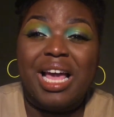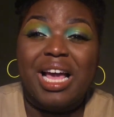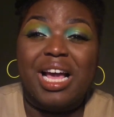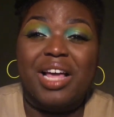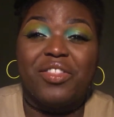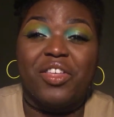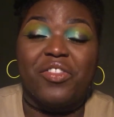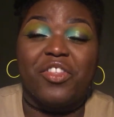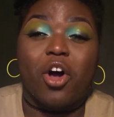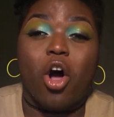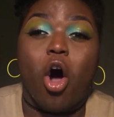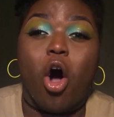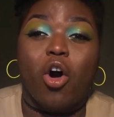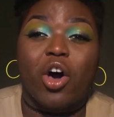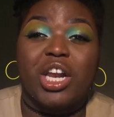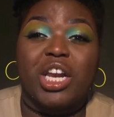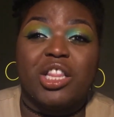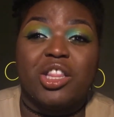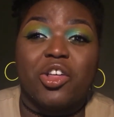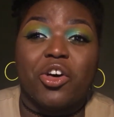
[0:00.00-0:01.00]
then they're all
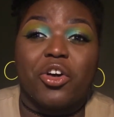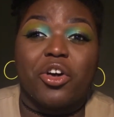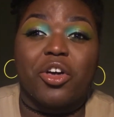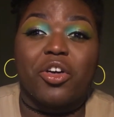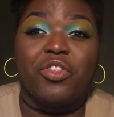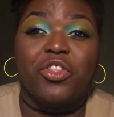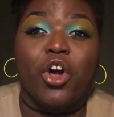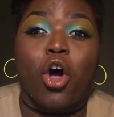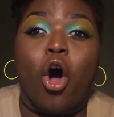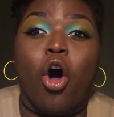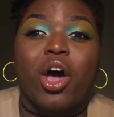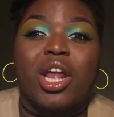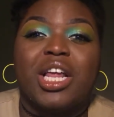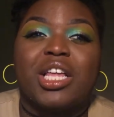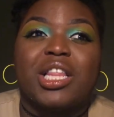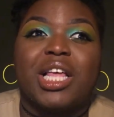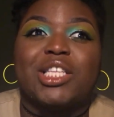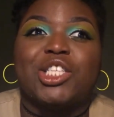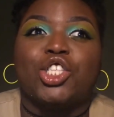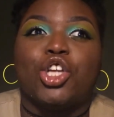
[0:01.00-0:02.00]
gonna
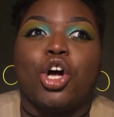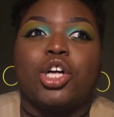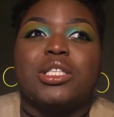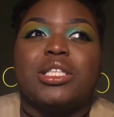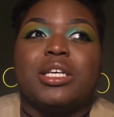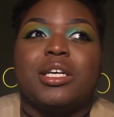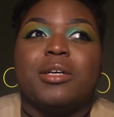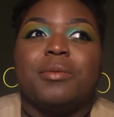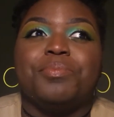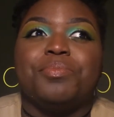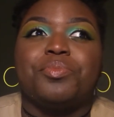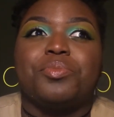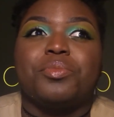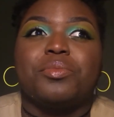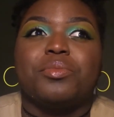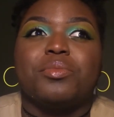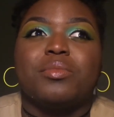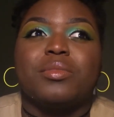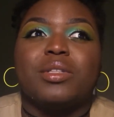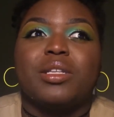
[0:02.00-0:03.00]
like start to
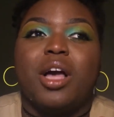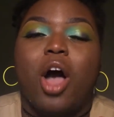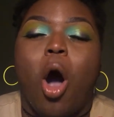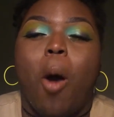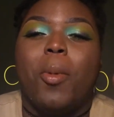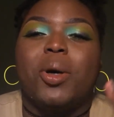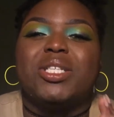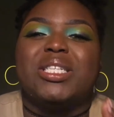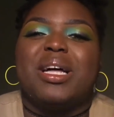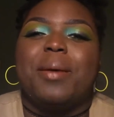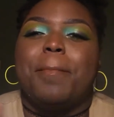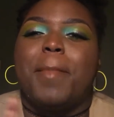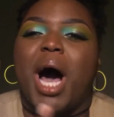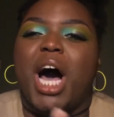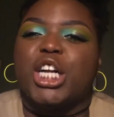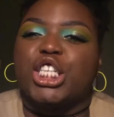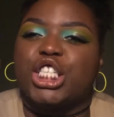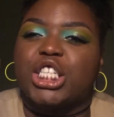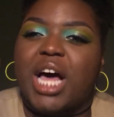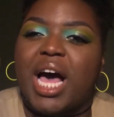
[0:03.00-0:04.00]
almost
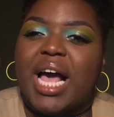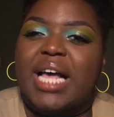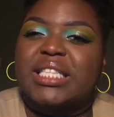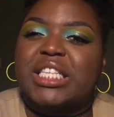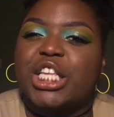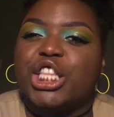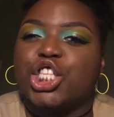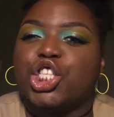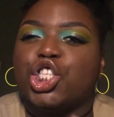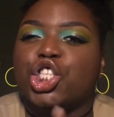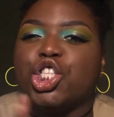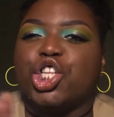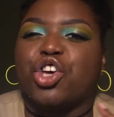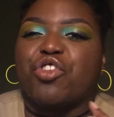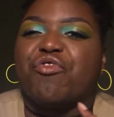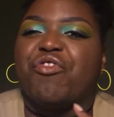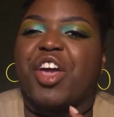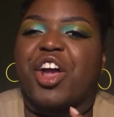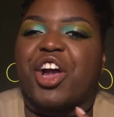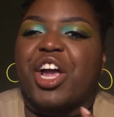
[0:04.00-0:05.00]
homogenize and just
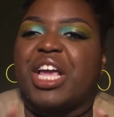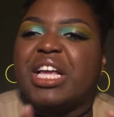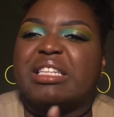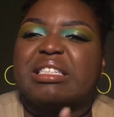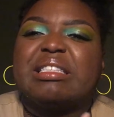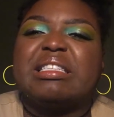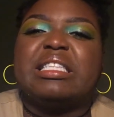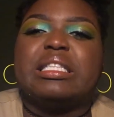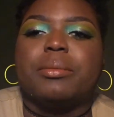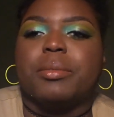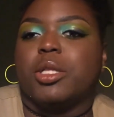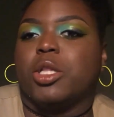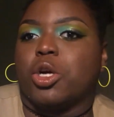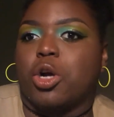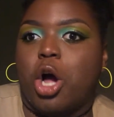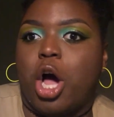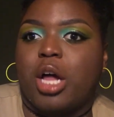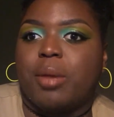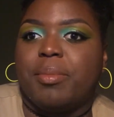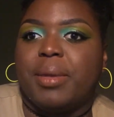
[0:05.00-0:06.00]
look very similar
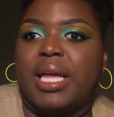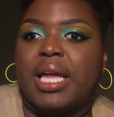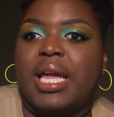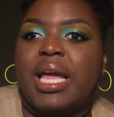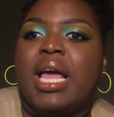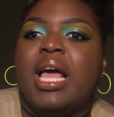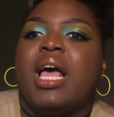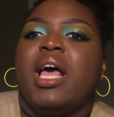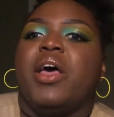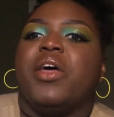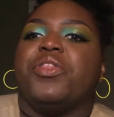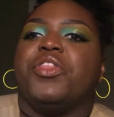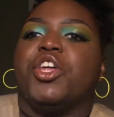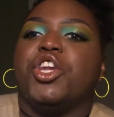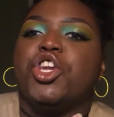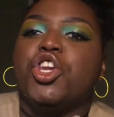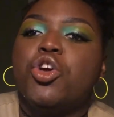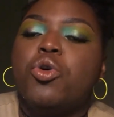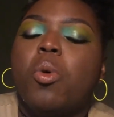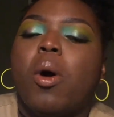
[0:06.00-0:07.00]
on me. The
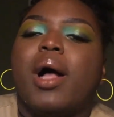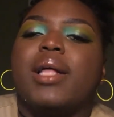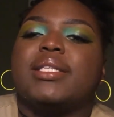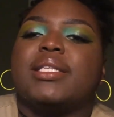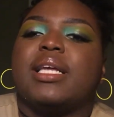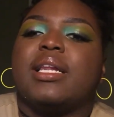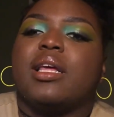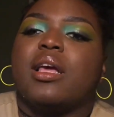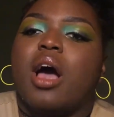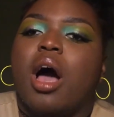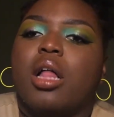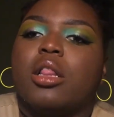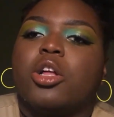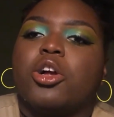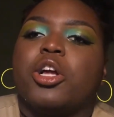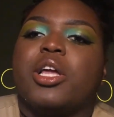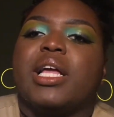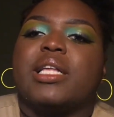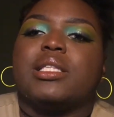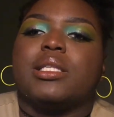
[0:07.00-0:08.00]
nuance in
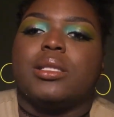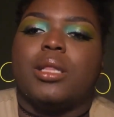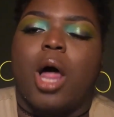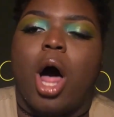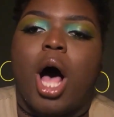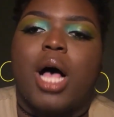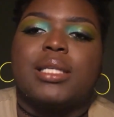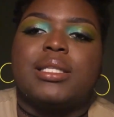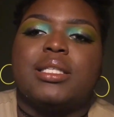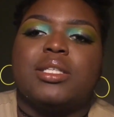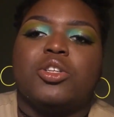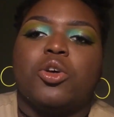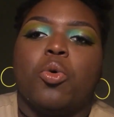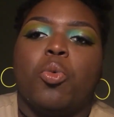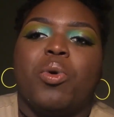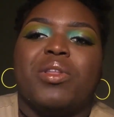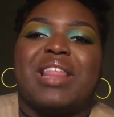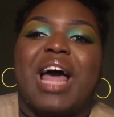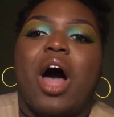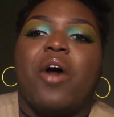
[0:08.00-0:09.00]
color gets lost
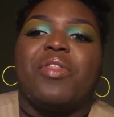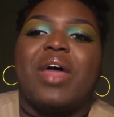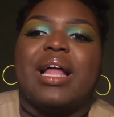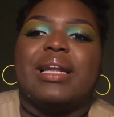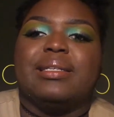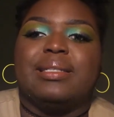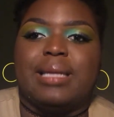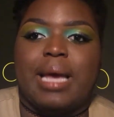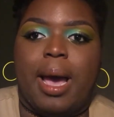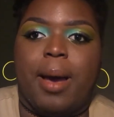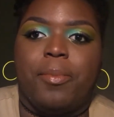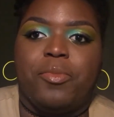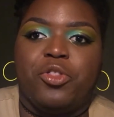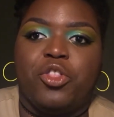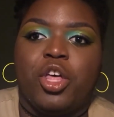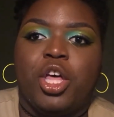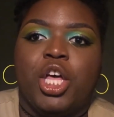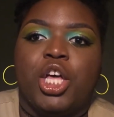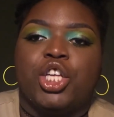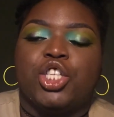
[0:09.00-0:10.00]
without that depth.
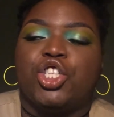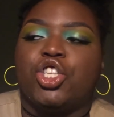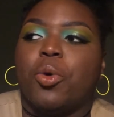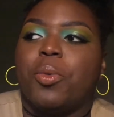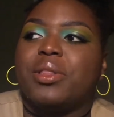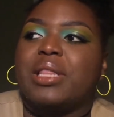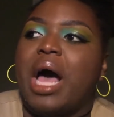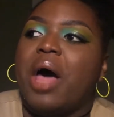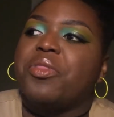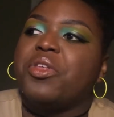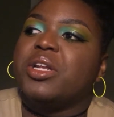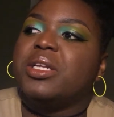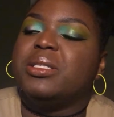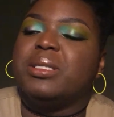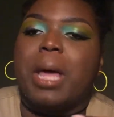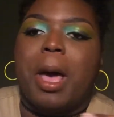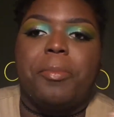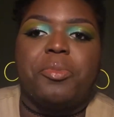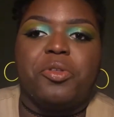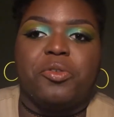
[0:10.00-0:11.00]
So without the
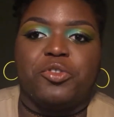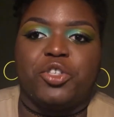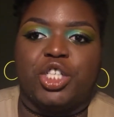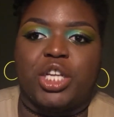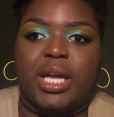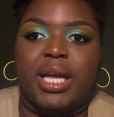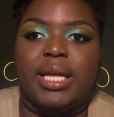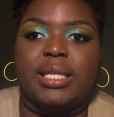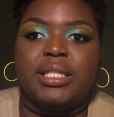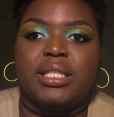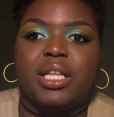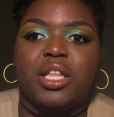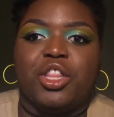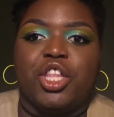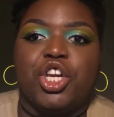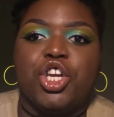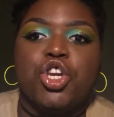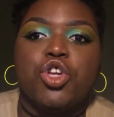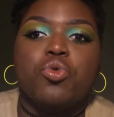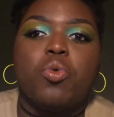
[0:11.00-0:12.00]
depth of shades,
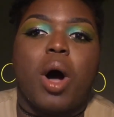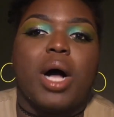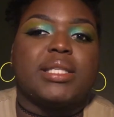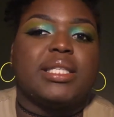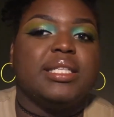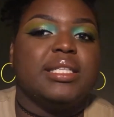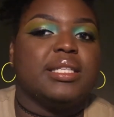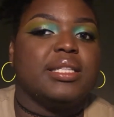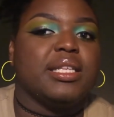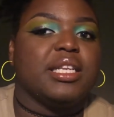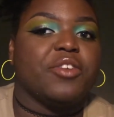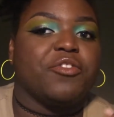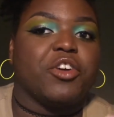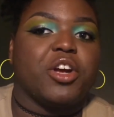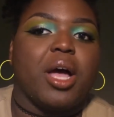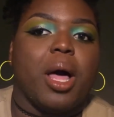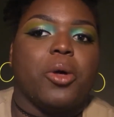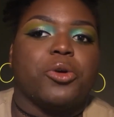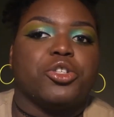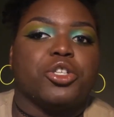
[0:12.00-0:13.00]
the nuances in the different
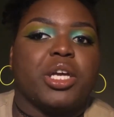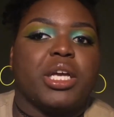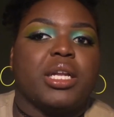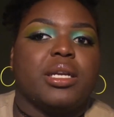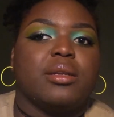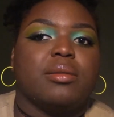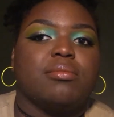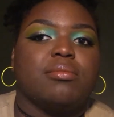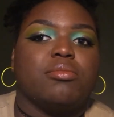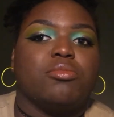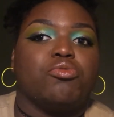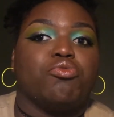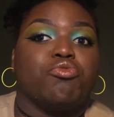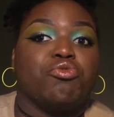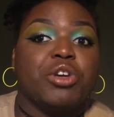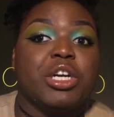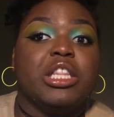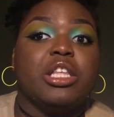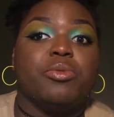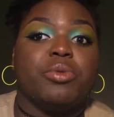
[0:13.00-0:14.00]
colors get
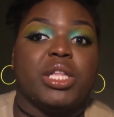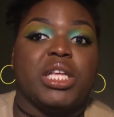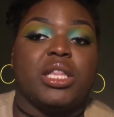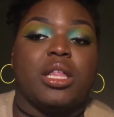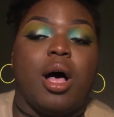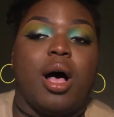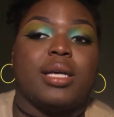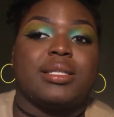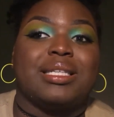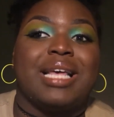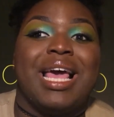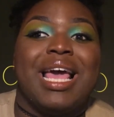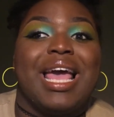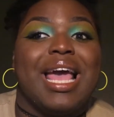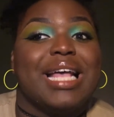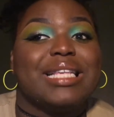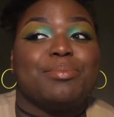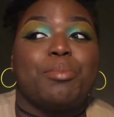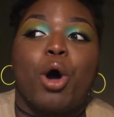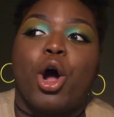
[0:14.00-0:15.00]
really, really lost.
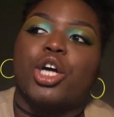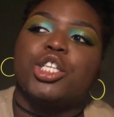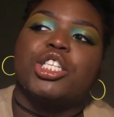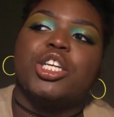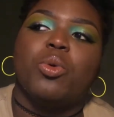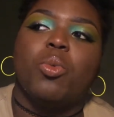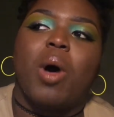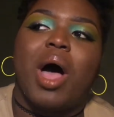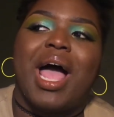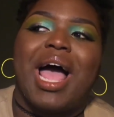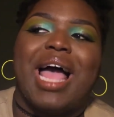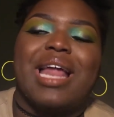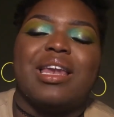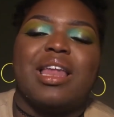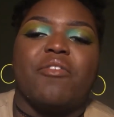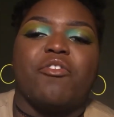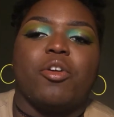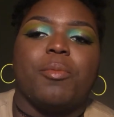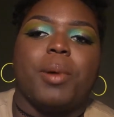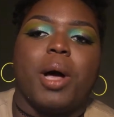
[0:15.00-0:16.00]
It's partially why I
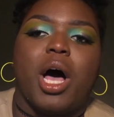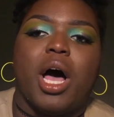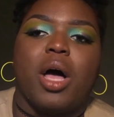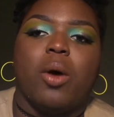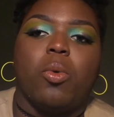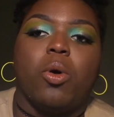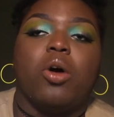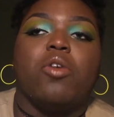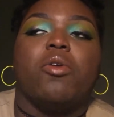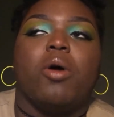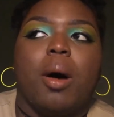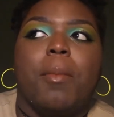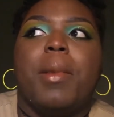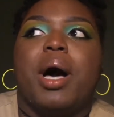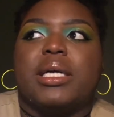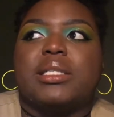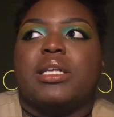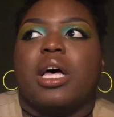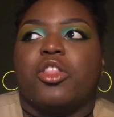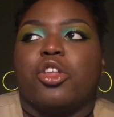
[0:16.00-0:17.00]
never bought, well,
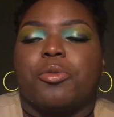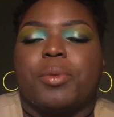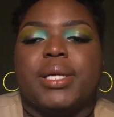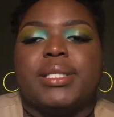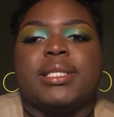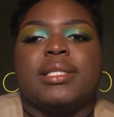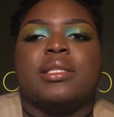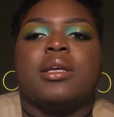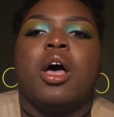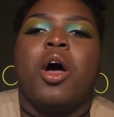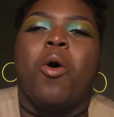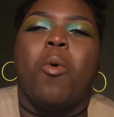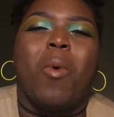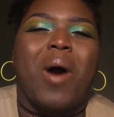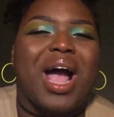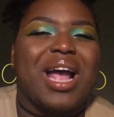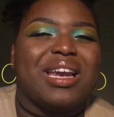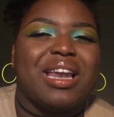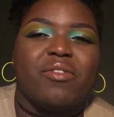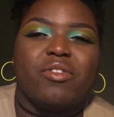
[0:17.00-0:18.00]
amongst other reasons,
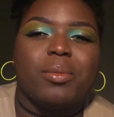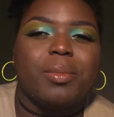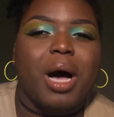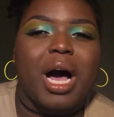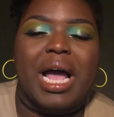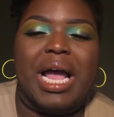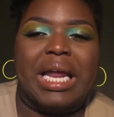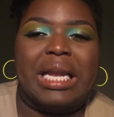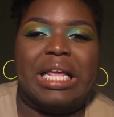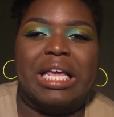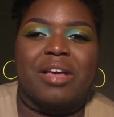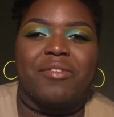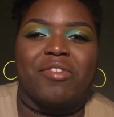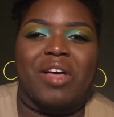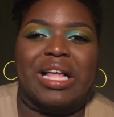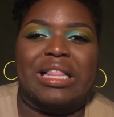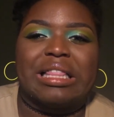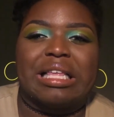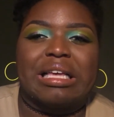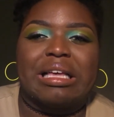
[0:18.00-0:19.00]
why I never bought any of
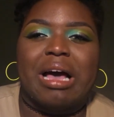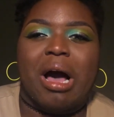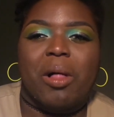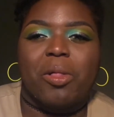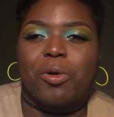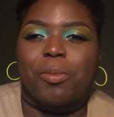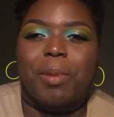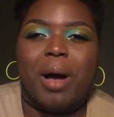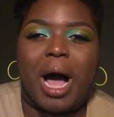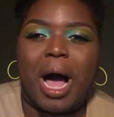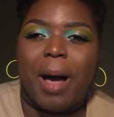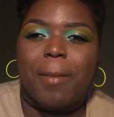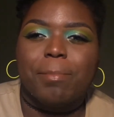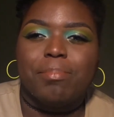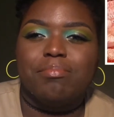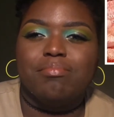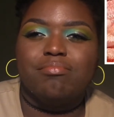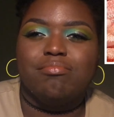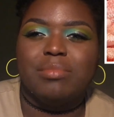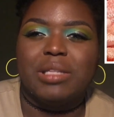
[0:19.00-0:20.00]
like the
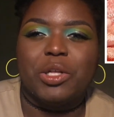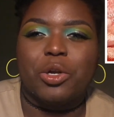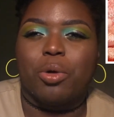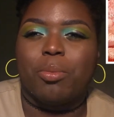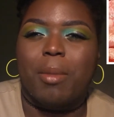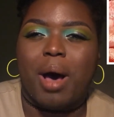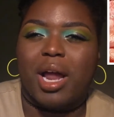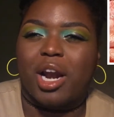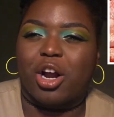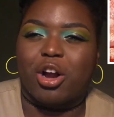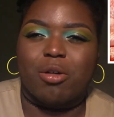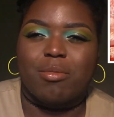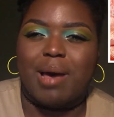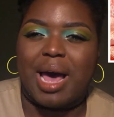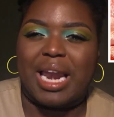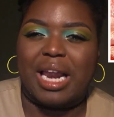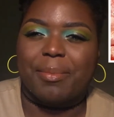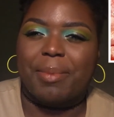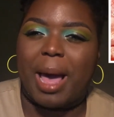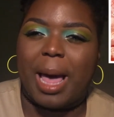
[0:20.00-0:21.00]
ColourPop little
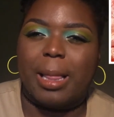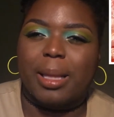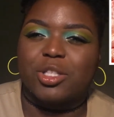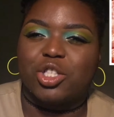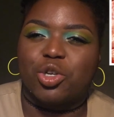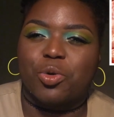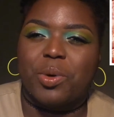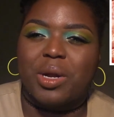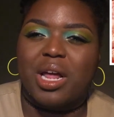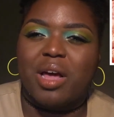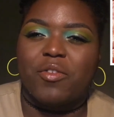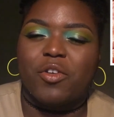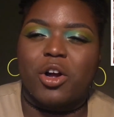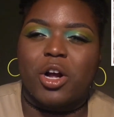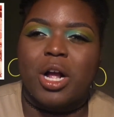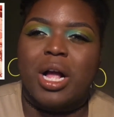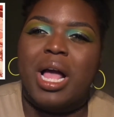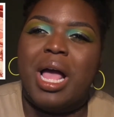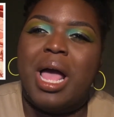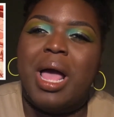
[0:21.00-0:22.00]
monochromatic palettes or
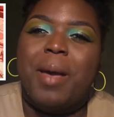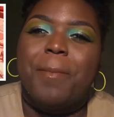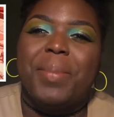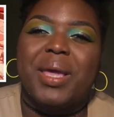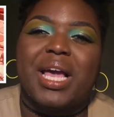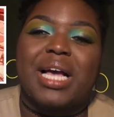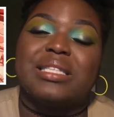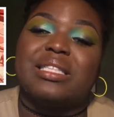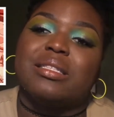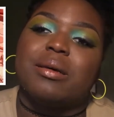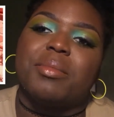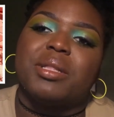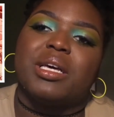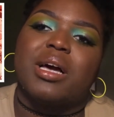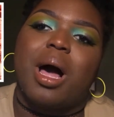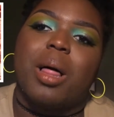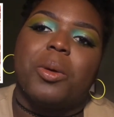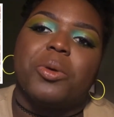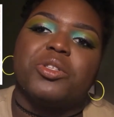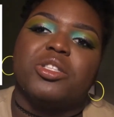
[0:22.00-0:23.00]
whatever, because some of the
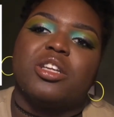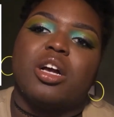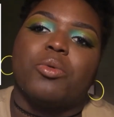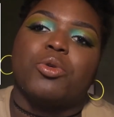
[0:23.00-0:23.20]
colors in there were